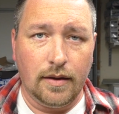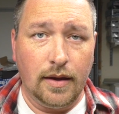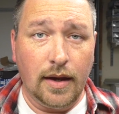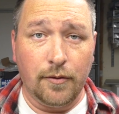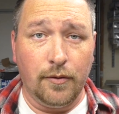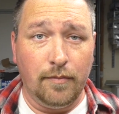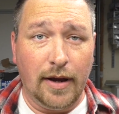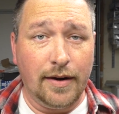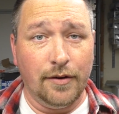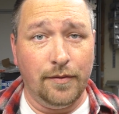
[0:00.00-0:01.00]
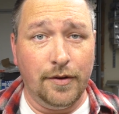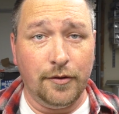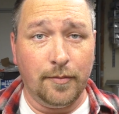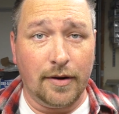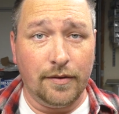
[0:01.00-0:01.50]
Hey everyone, Matt here from
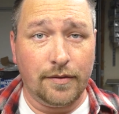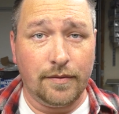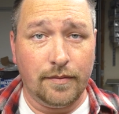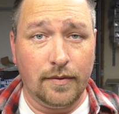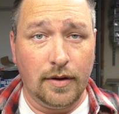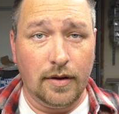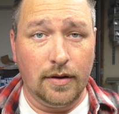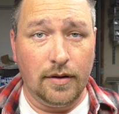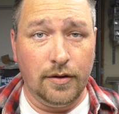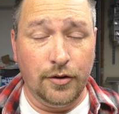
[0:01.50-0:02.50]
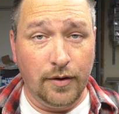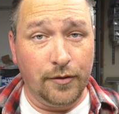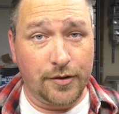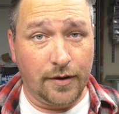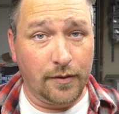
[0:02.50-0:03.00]
Dukes Models. Do you
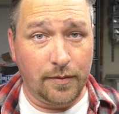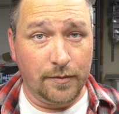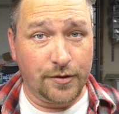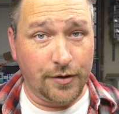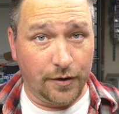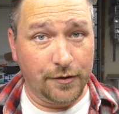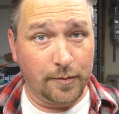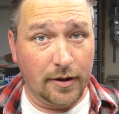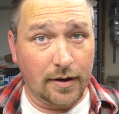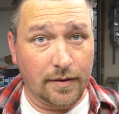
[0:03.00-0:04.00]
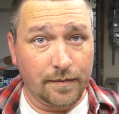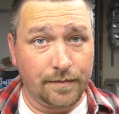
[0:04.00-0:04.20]
ever suffer from starter's block?